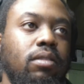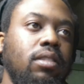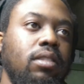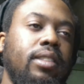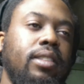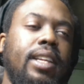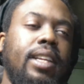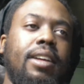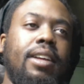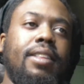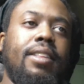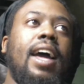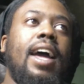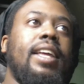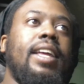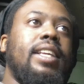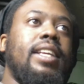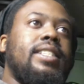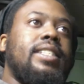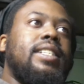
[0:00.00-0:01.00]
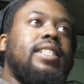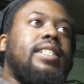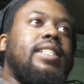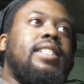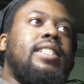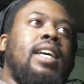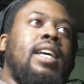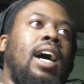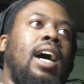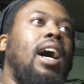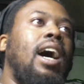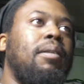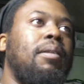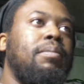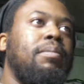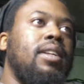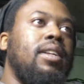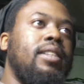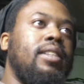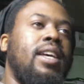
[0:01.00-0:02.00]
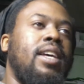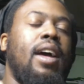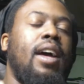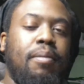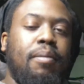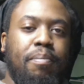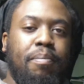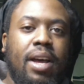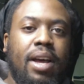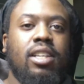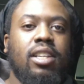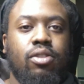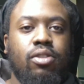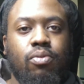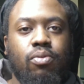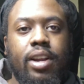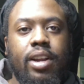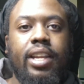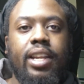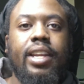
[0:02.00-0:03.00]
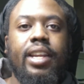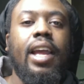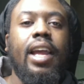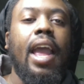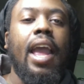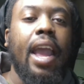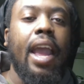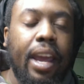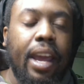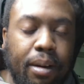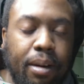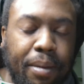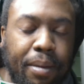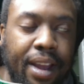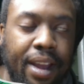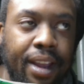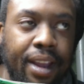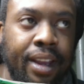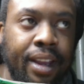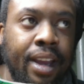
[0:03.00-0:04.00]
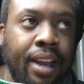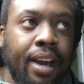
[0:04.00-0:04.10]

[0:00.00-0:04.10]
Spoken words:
Now that is the top 10 best rated anime.